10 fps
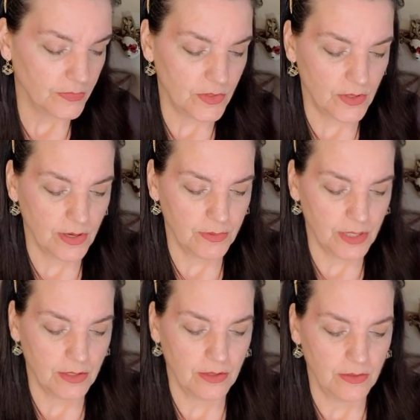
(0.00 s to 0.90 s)
So I'm
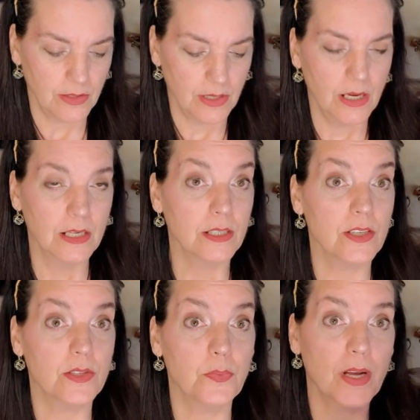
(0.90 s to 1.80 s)
gonna
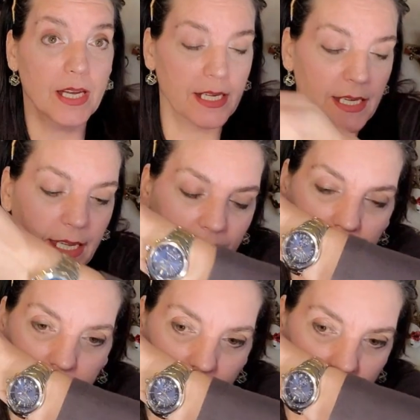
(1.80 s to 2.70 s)
just spray it again.